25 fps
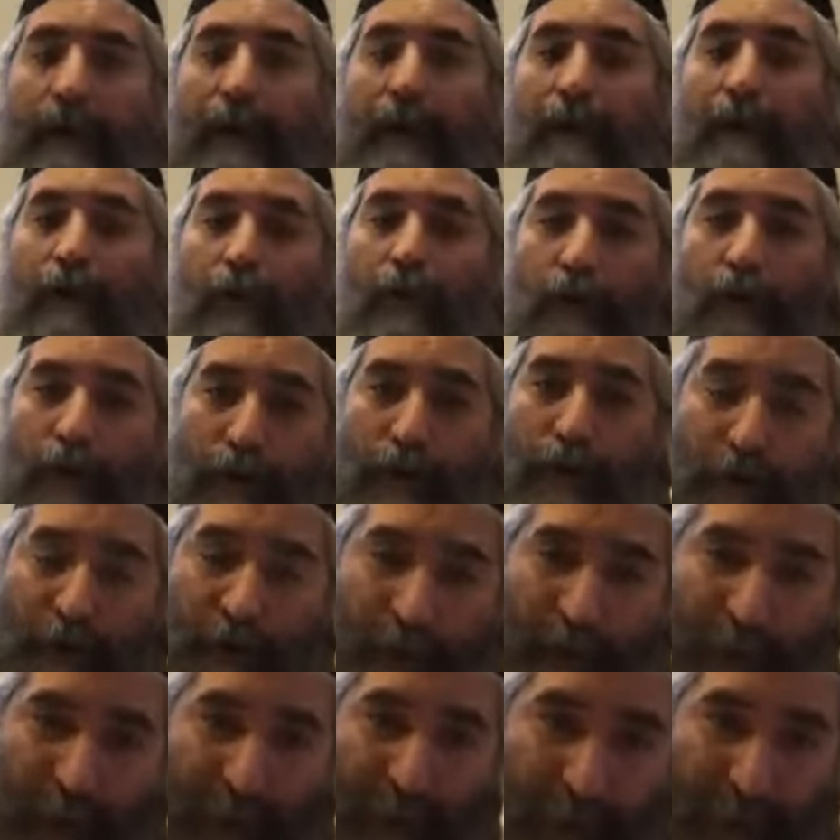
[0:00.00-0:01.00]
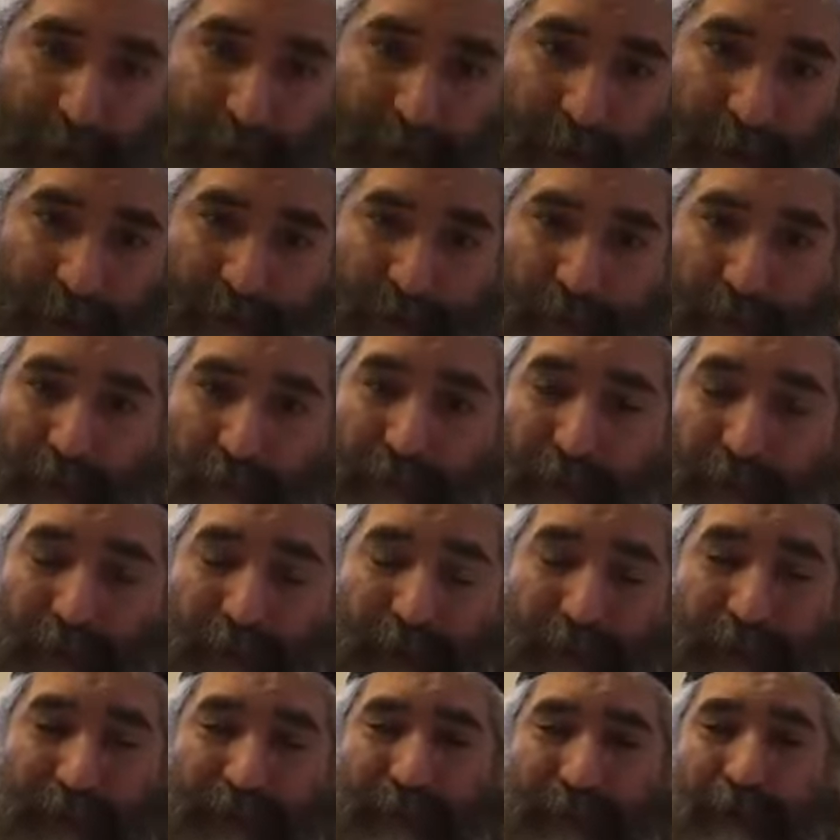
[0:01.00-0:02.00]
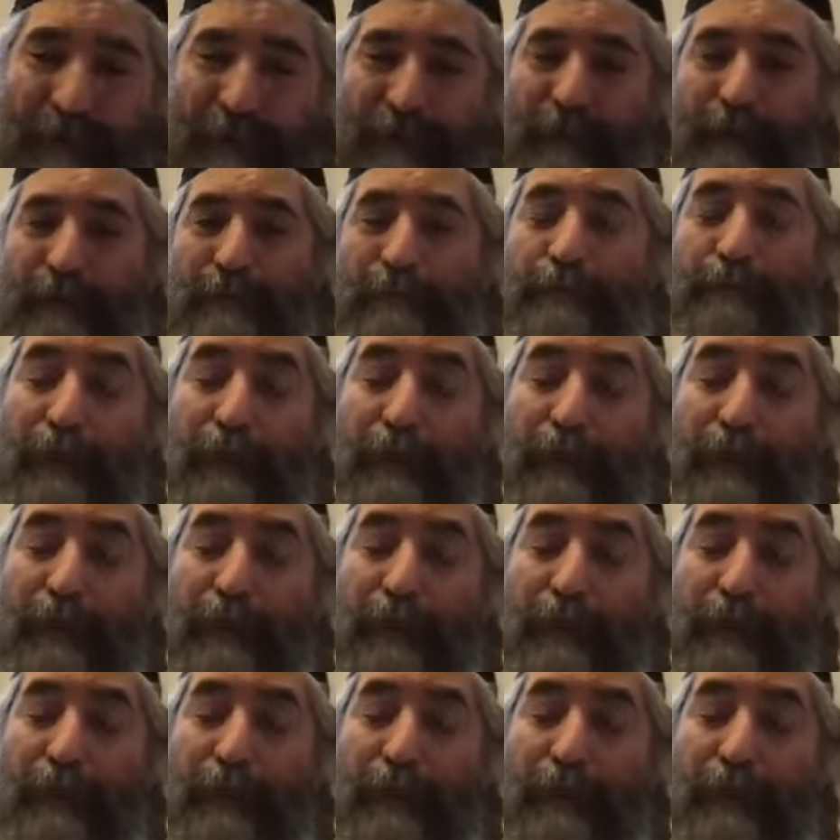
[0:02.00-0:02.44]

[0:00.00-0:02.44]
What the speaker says: or the